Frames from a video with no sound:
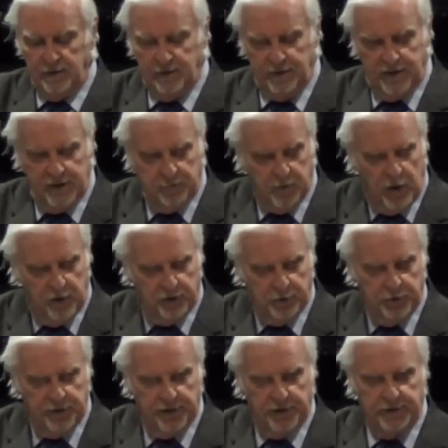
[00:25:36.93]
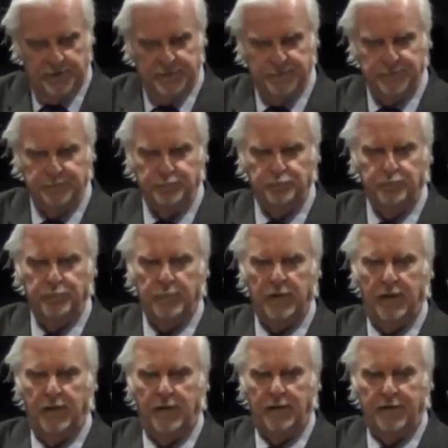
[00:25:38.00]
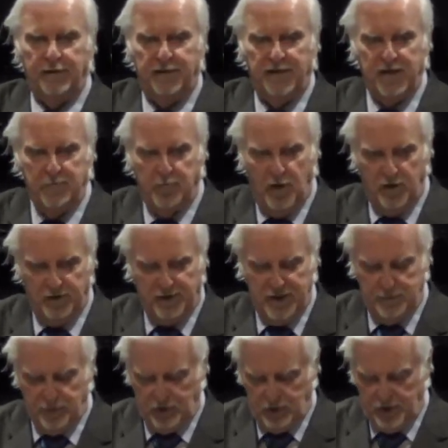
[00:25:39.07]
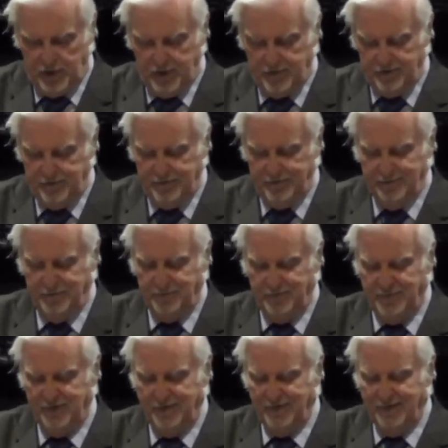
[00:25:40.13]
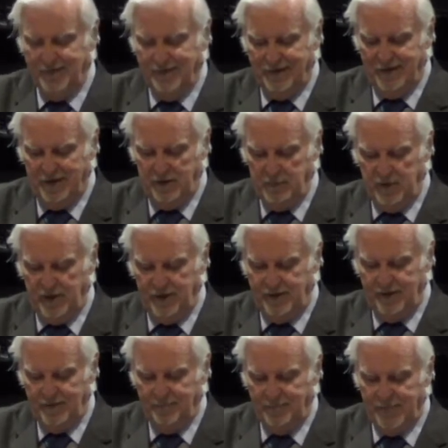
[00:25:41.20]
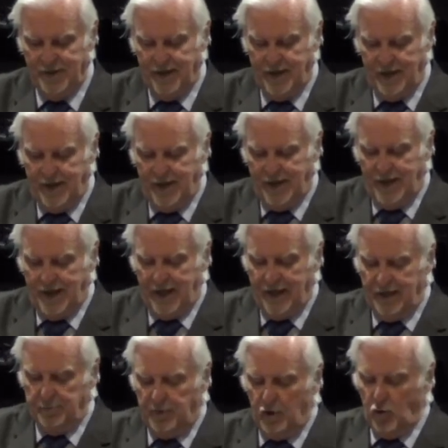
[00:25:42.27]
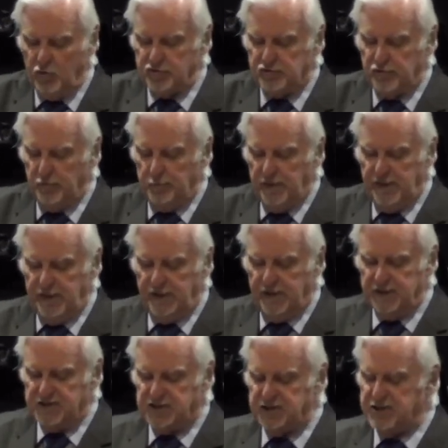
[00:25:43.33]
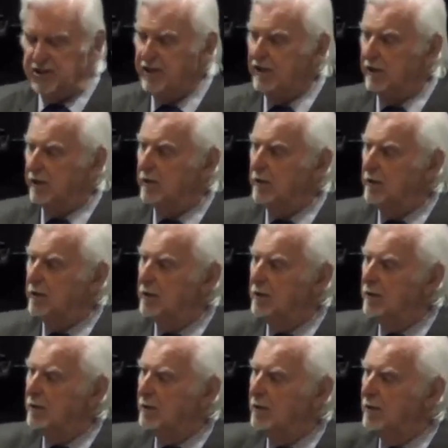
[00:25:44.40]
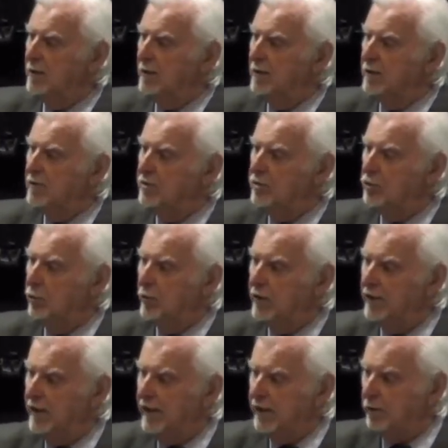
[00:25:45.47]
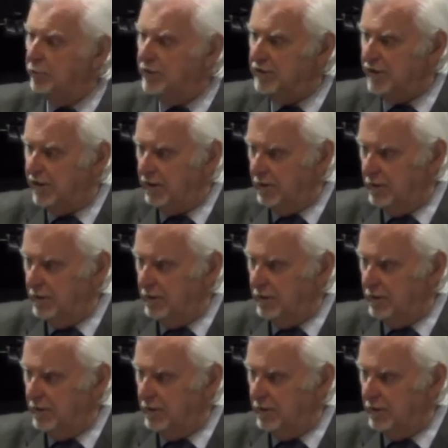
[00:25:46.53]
keep on doing it, keep on keeping on. Amen. It goes from being a sin to an iniquity.